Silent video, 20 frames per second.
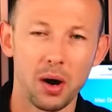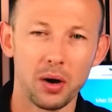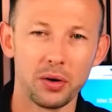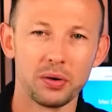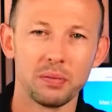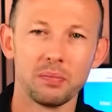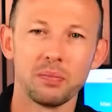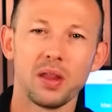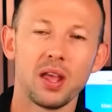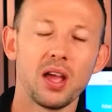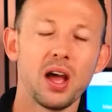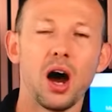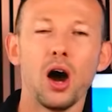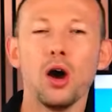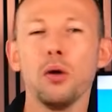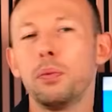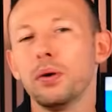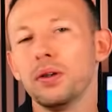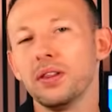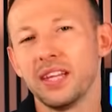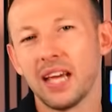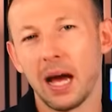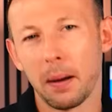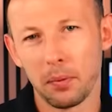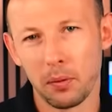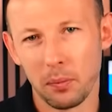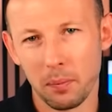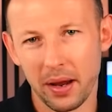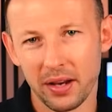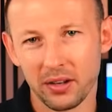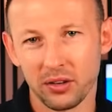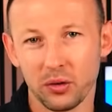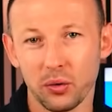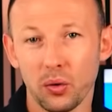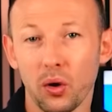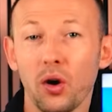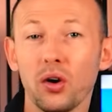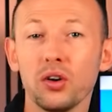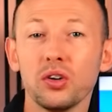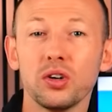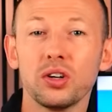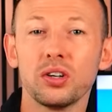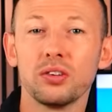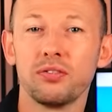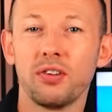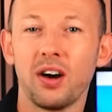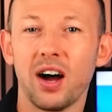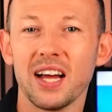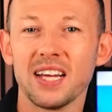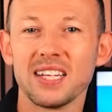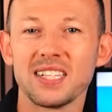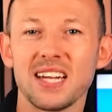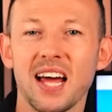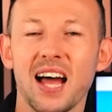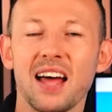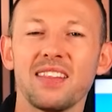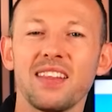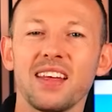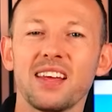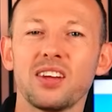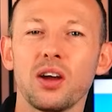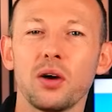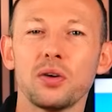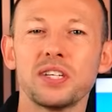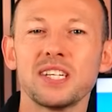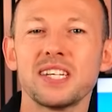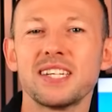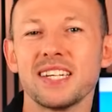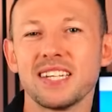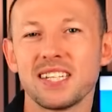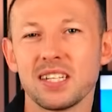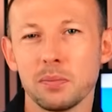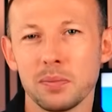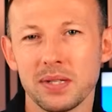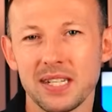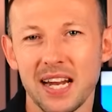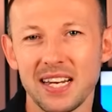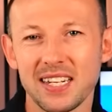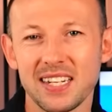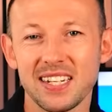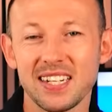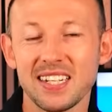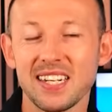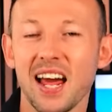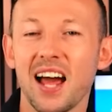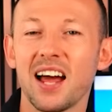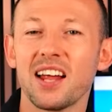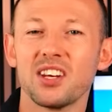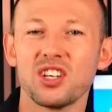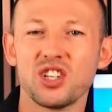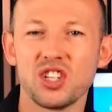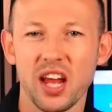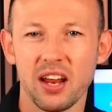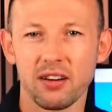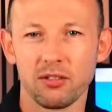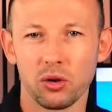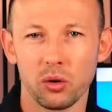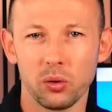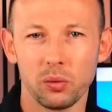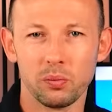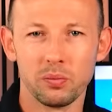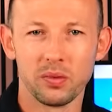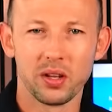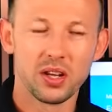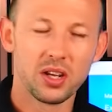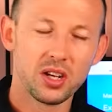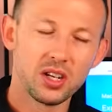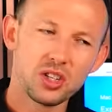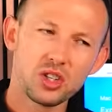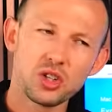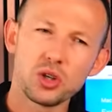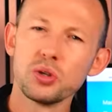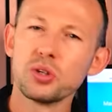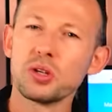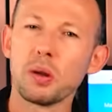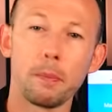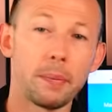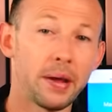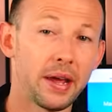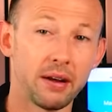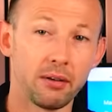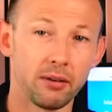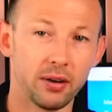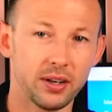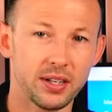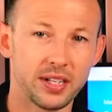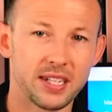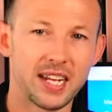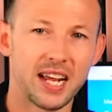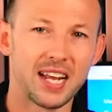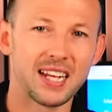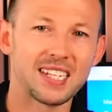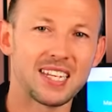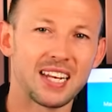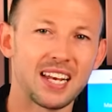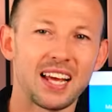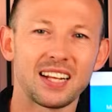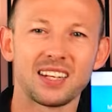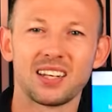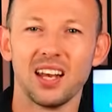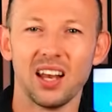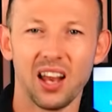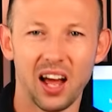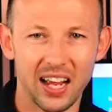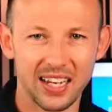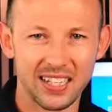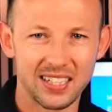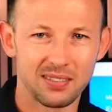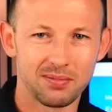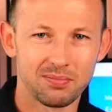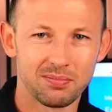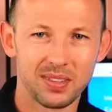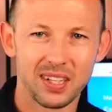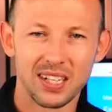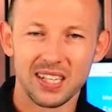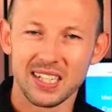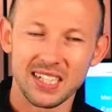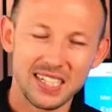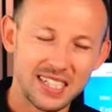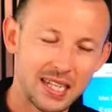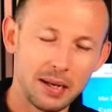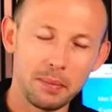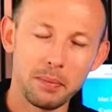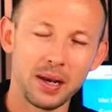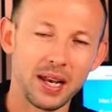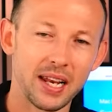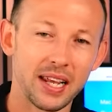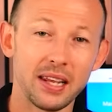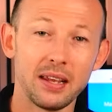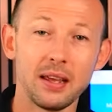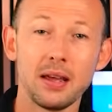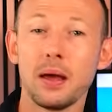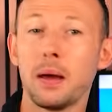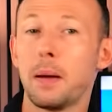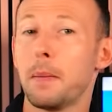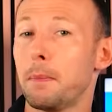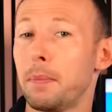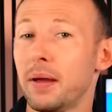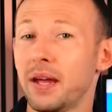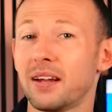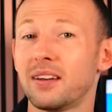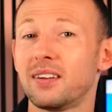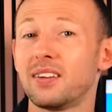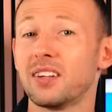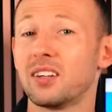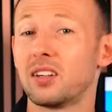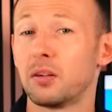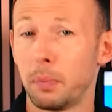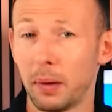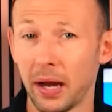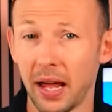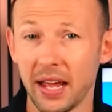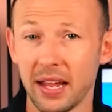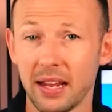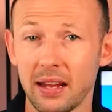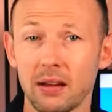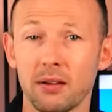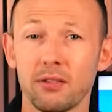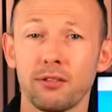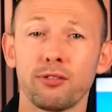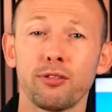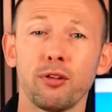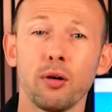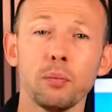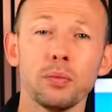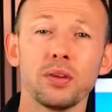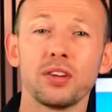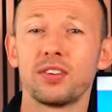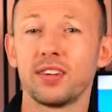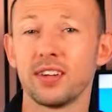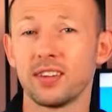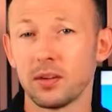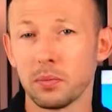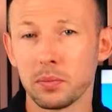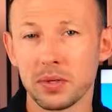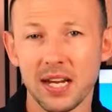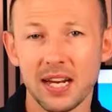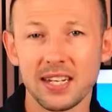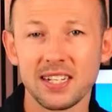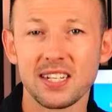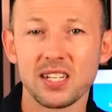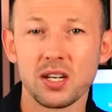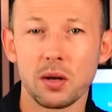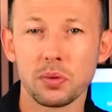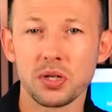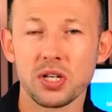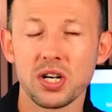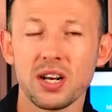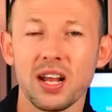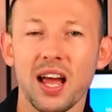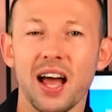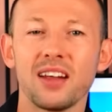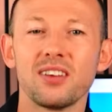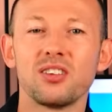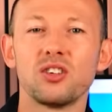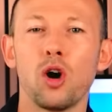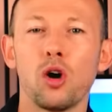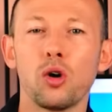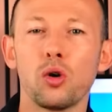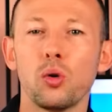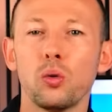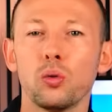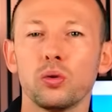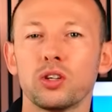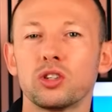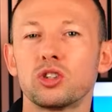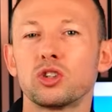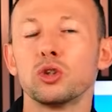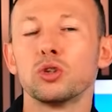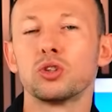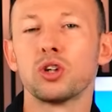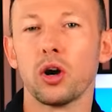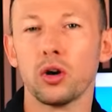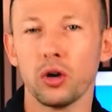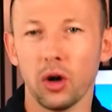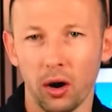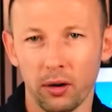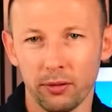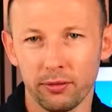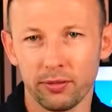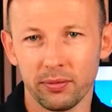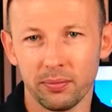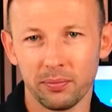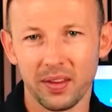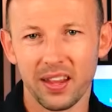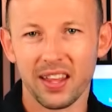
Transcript: Mode, open the Apple menu on your device and then go to System Settings and General. Choose Appearance and select Light. Similarly, pick Display from the System Settings option and toggle the True Tone off.